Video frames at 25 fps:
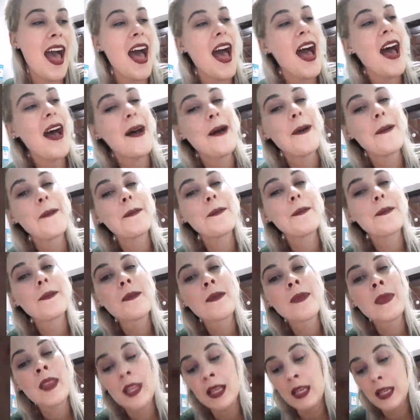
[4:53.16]
um,
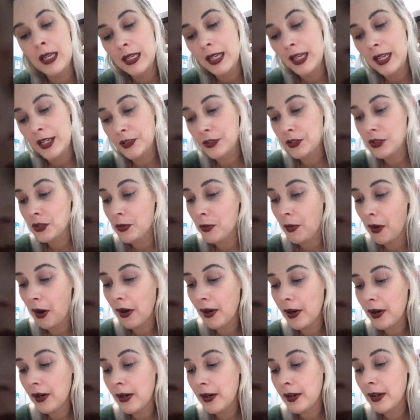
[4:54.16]
yes,
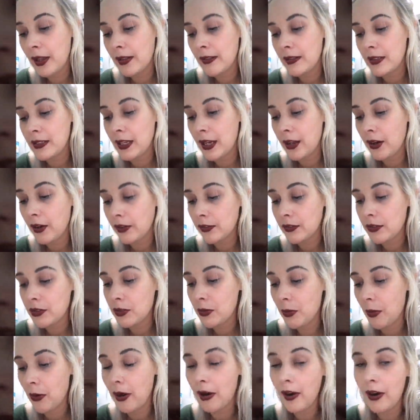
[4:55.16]
tomorrow and the day after
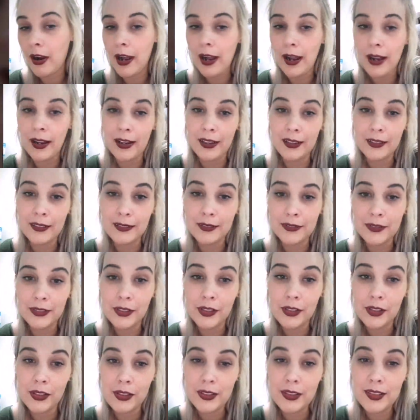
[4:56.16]
tomorrow, I have
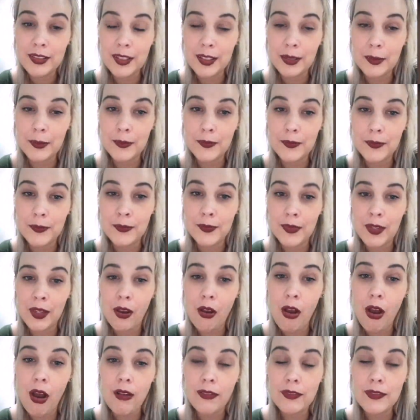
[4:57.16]
some
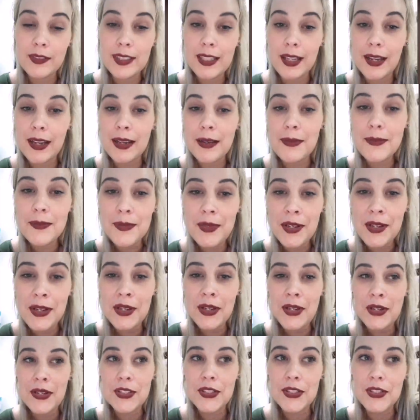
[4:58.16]
off time,
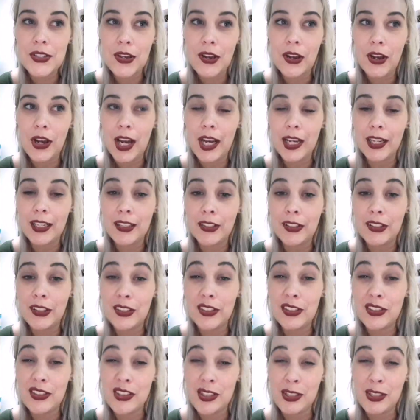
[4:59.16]
so I can go do